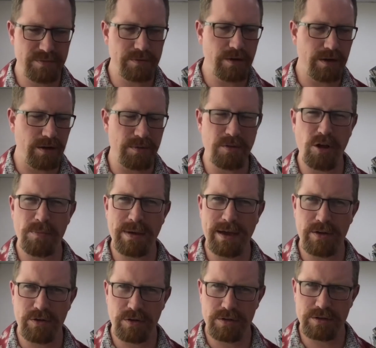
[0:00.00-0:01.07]
kind of low
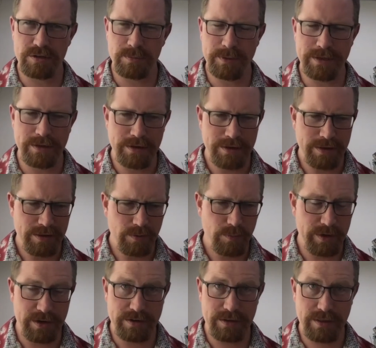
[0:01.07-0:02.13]
back hurt a little bit
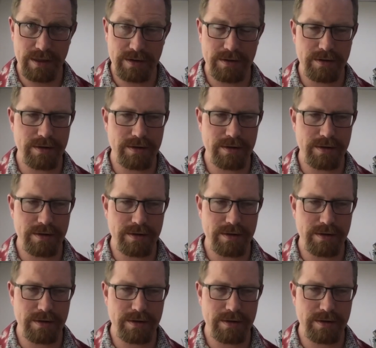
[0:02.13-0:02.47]
when I did that.